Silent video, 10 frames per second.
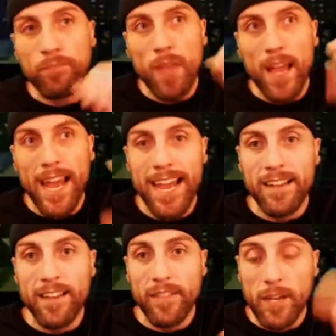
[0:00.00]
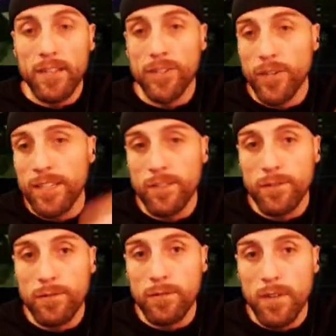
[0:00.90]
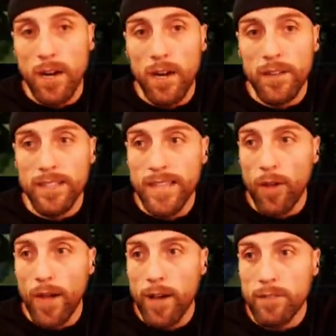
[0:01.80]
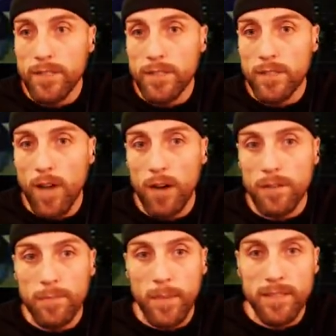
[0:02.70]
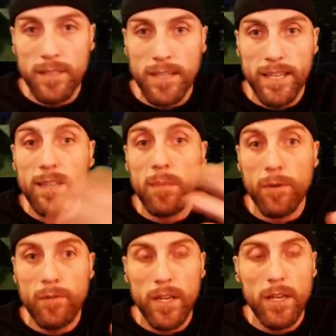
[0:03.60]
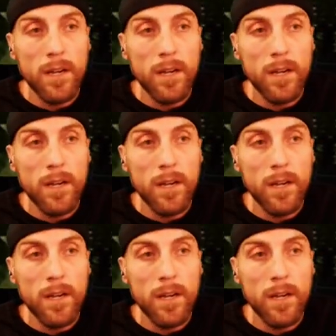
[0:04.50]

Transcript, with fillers: And they're going to turn into these hellhounds, these dogs, basically, in the movie.